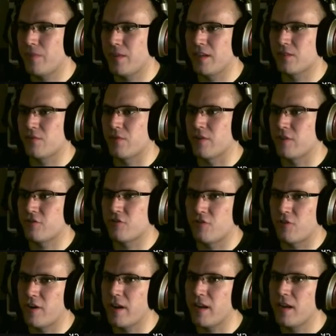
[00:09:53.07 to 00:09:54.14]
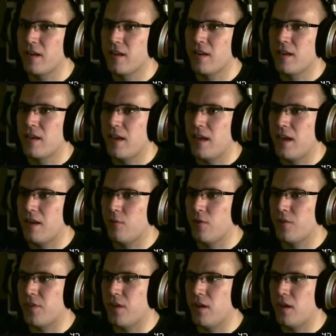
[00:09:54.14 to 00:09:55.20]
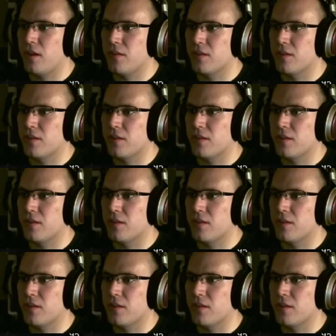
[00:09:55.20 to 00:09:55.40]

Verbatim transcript: is reassuring. And with uh, the